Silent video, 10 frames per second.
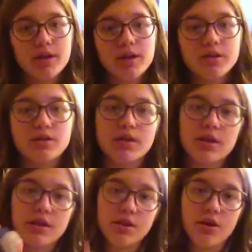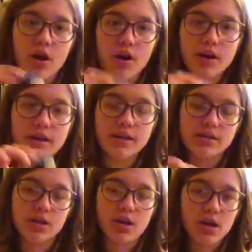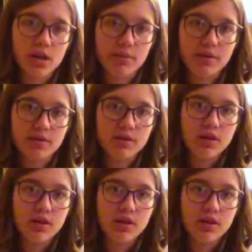so that your arc is starting in the middle